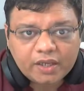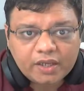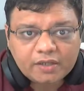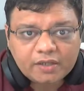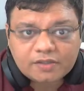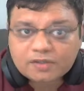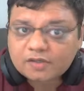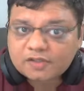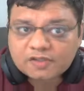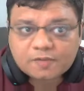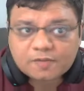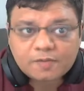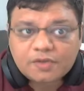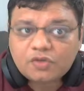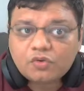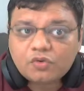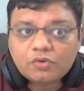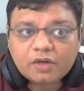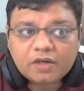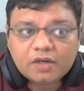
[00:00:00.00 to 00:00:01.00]
And trust
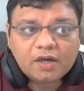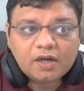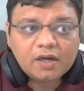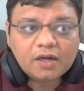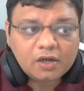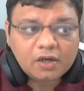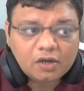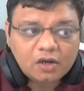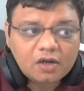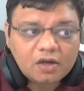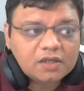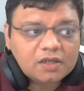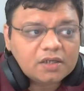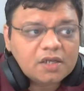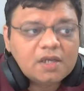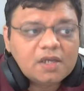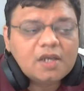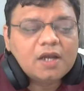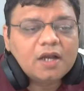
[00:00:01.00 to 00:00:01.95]
me, you can learn a lot.